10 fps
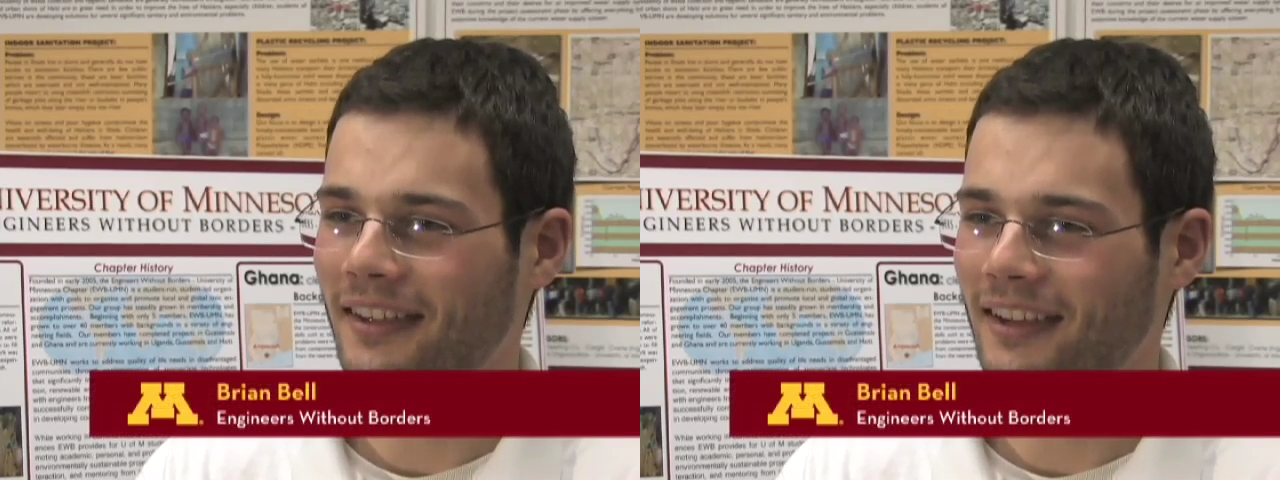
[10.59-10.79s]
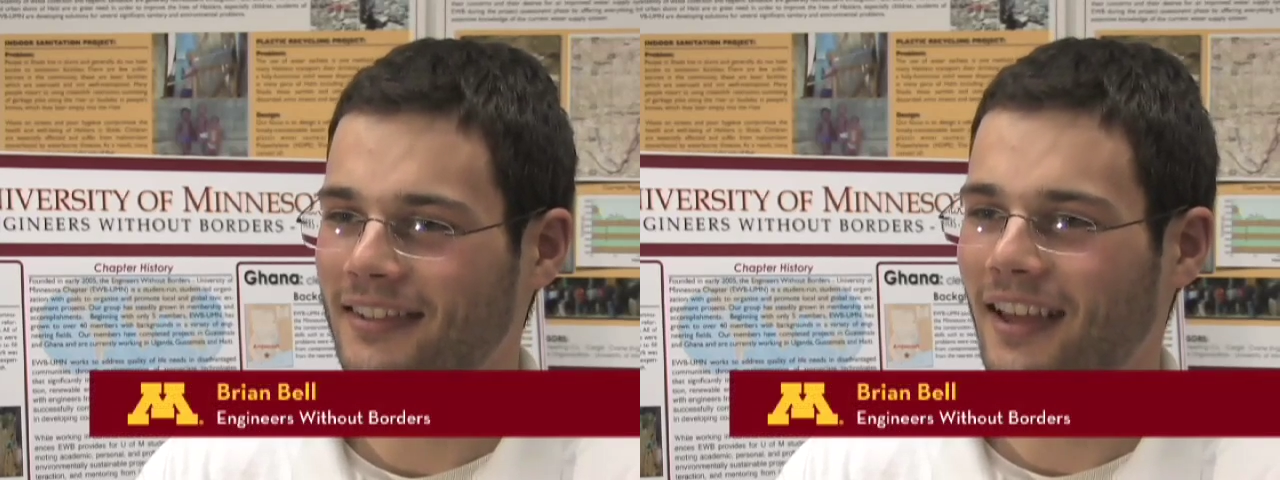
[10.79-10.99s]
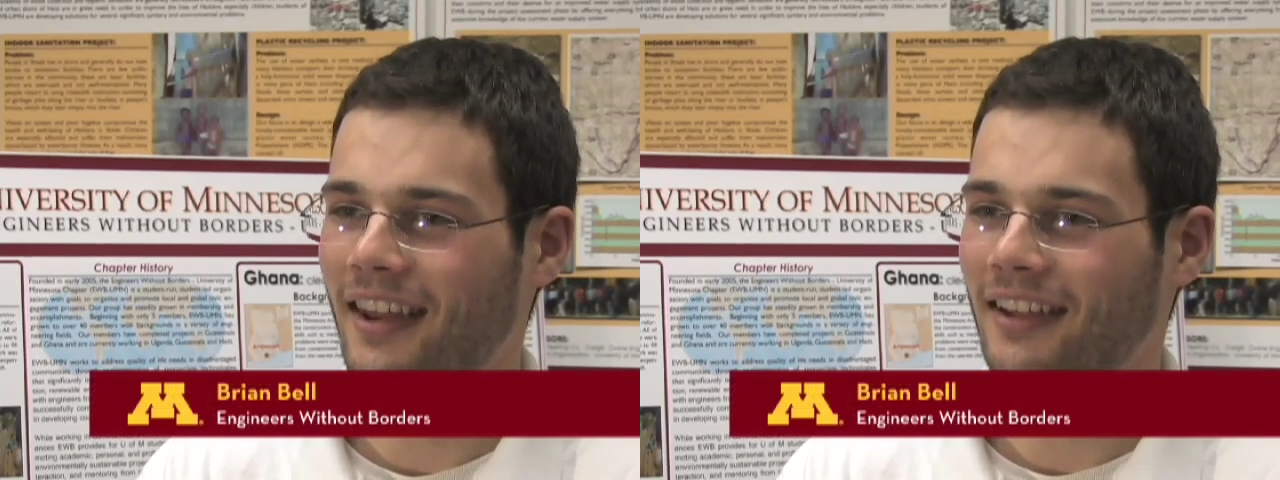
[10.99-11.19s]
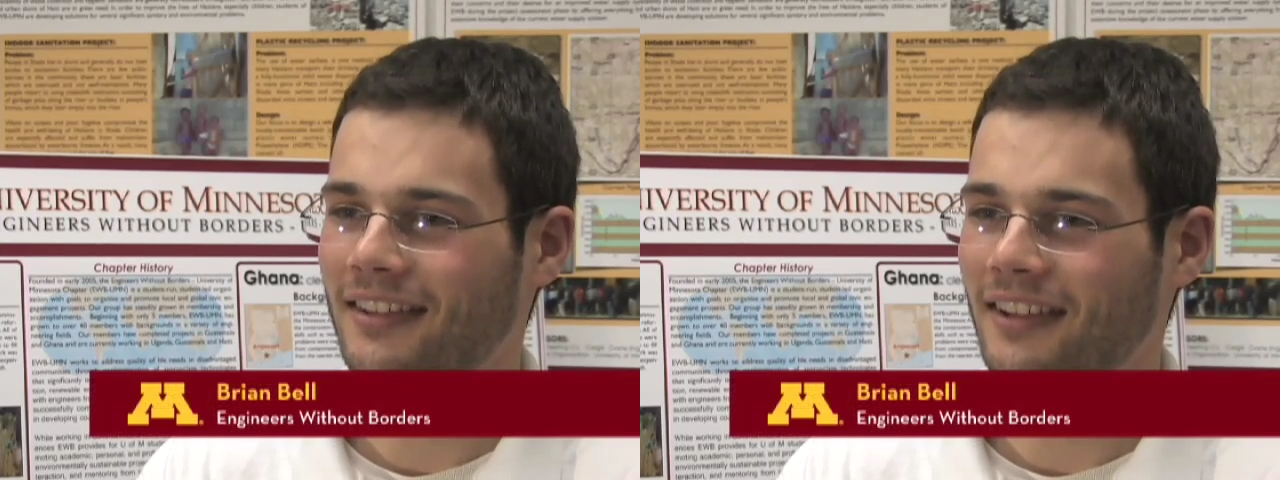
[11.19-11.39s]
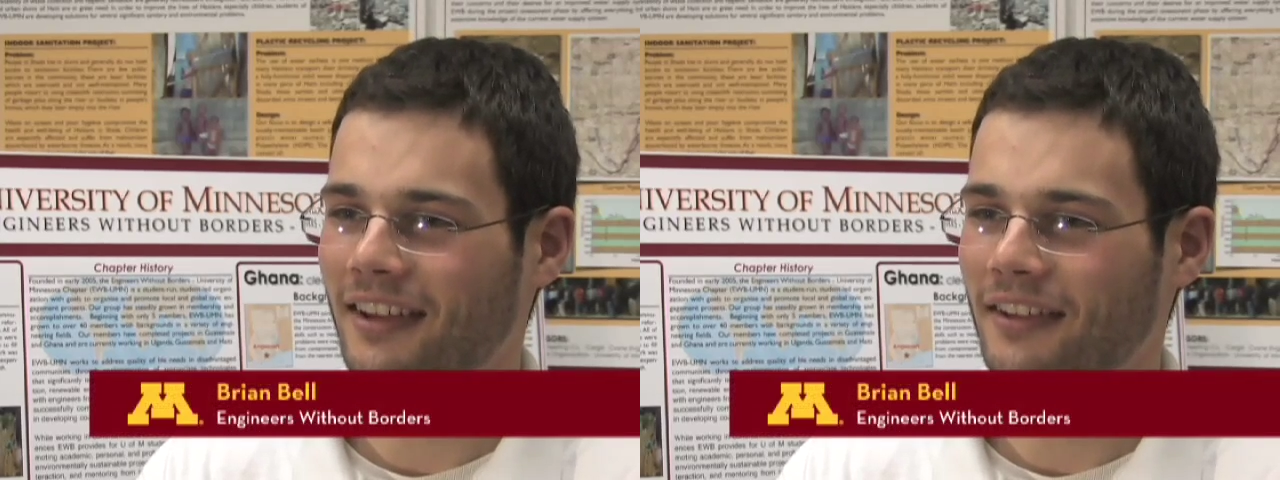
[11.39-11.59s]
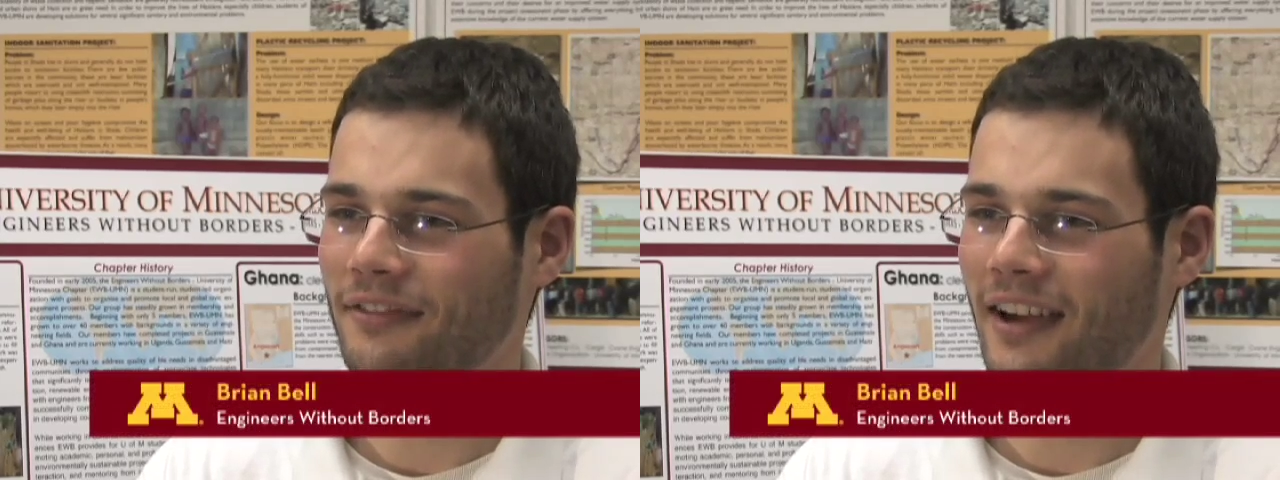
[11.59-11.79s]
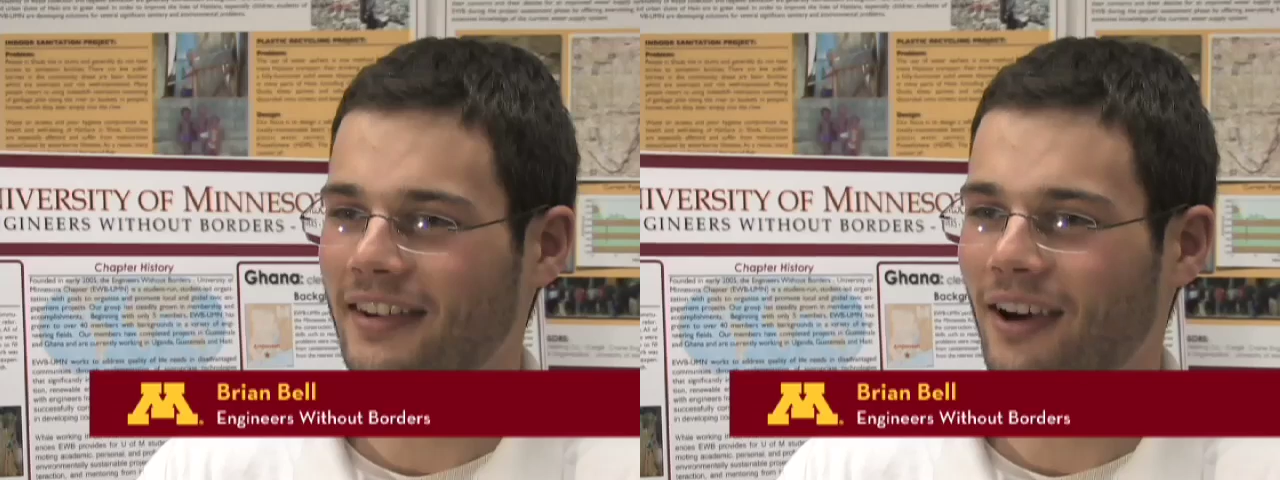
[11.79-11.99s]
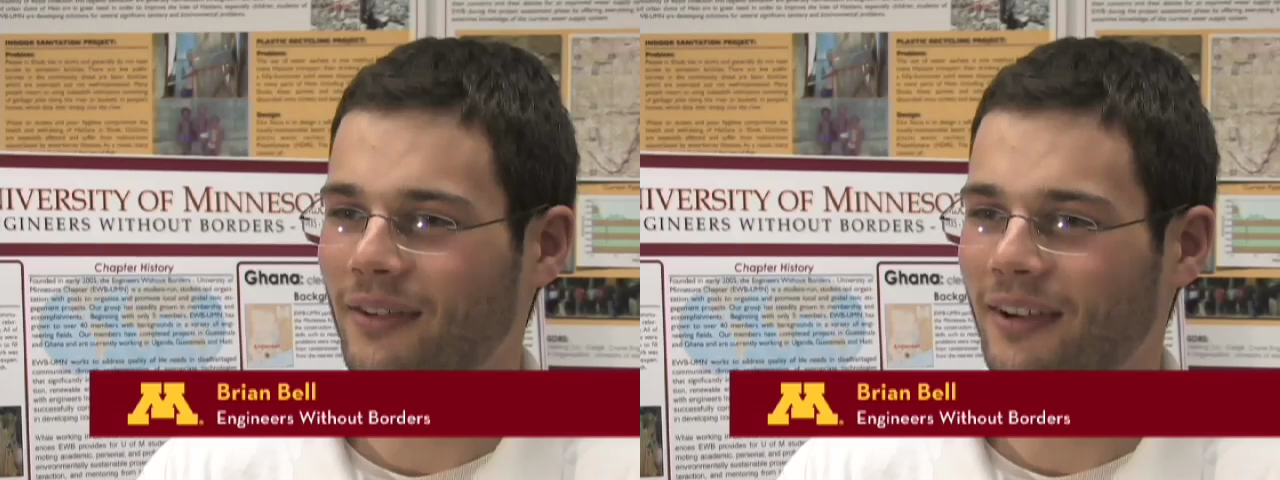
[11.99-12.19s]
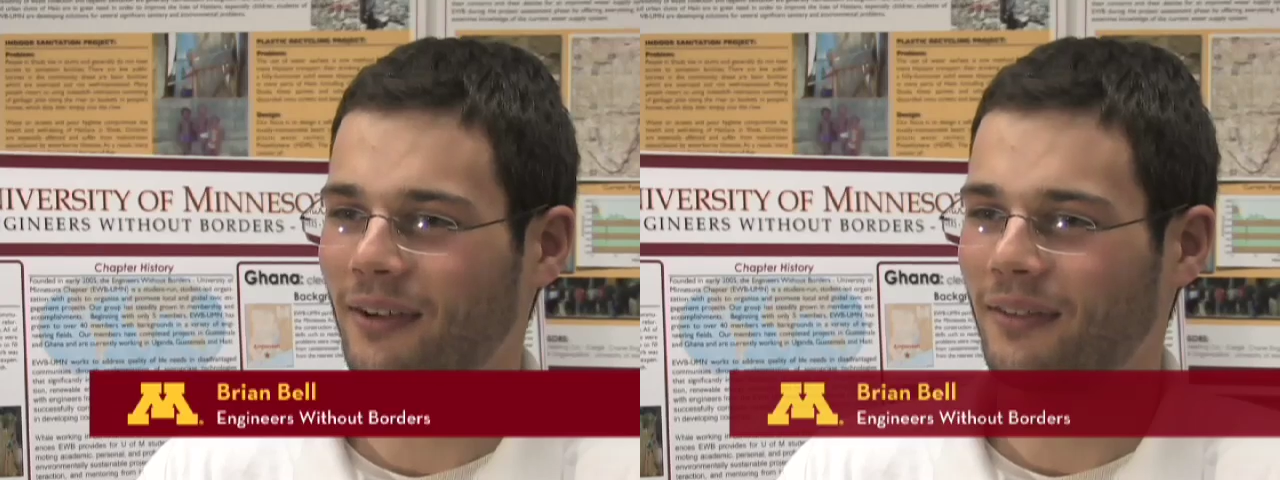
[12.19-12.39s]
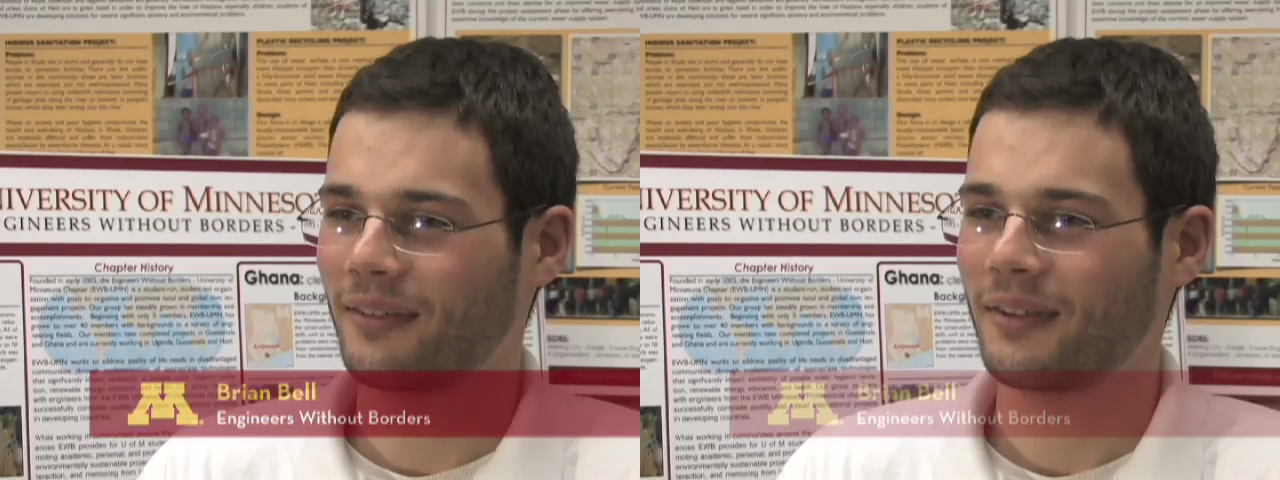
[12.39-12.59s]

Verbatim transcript: ecstatic to find out, you know,